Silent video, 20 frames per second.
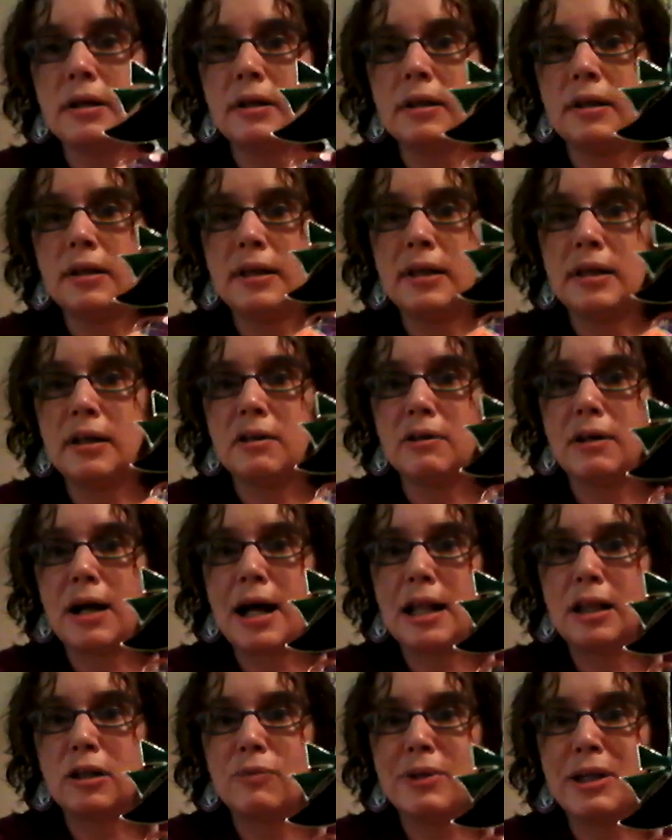Little
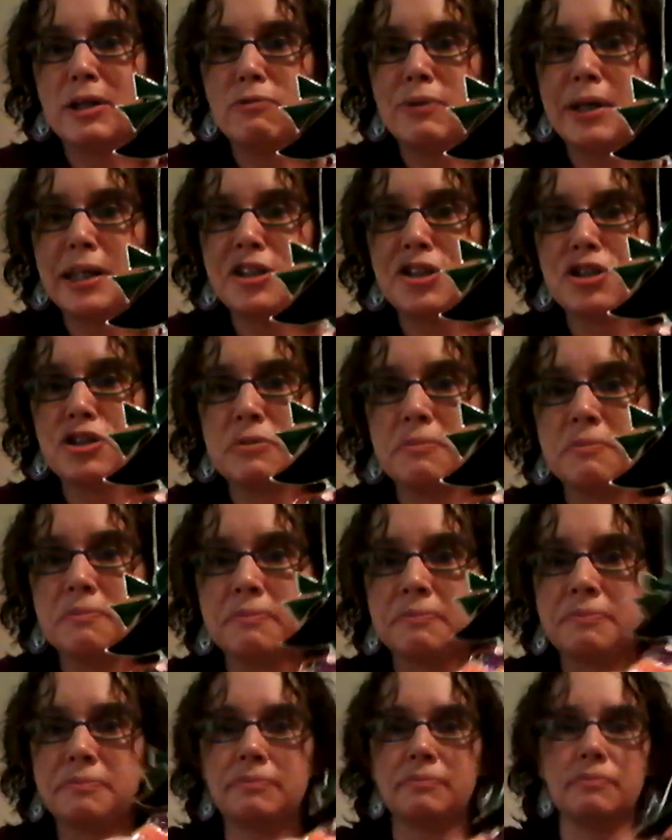Halloween witch.
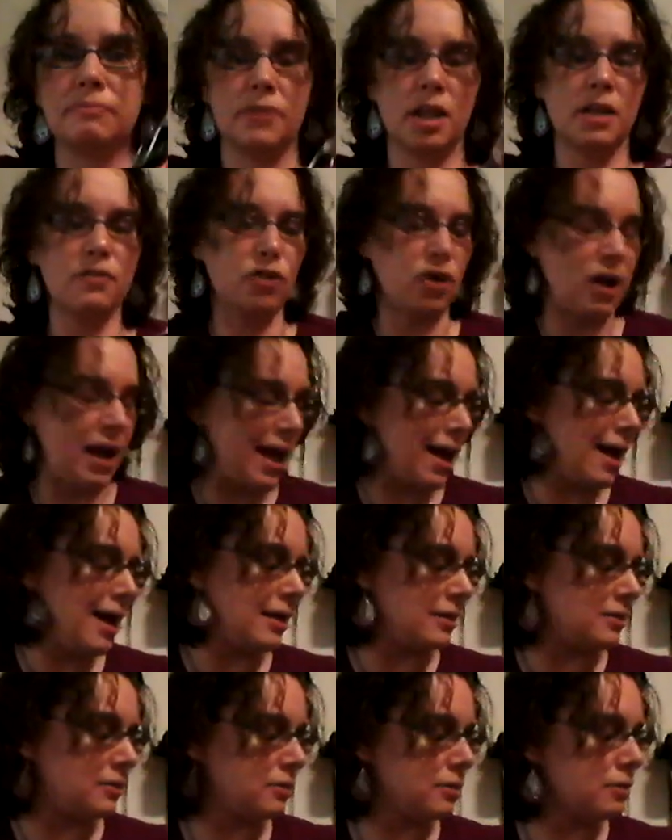Love her
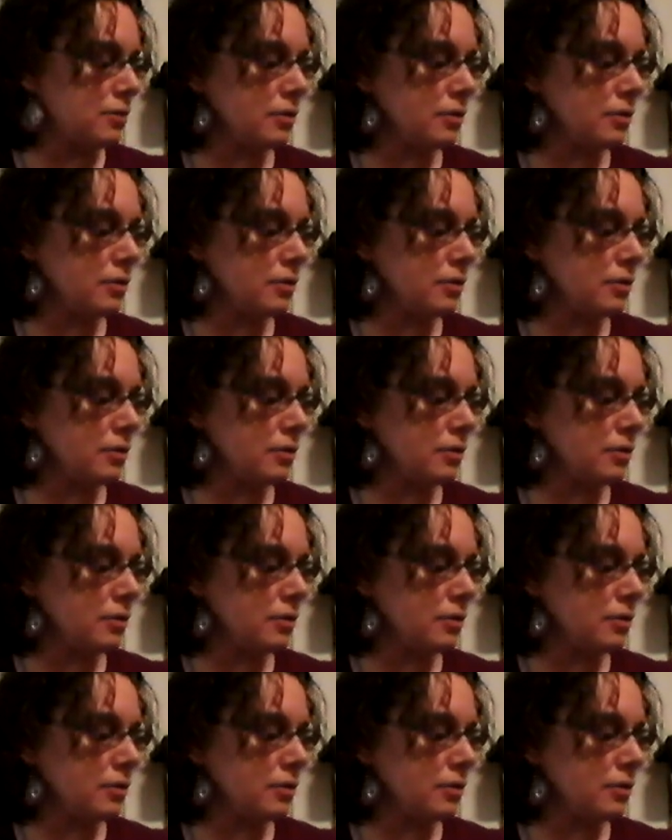hat.